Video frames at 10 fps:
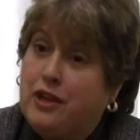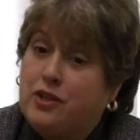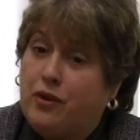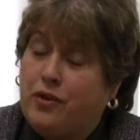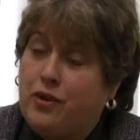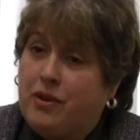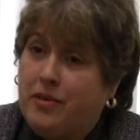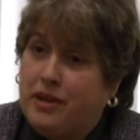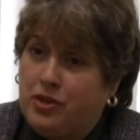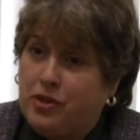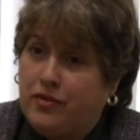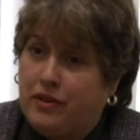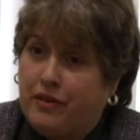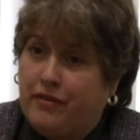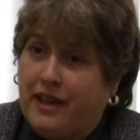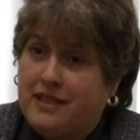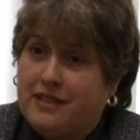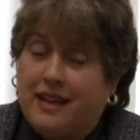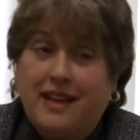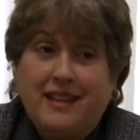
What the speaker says: So if you commit a juvenile offense,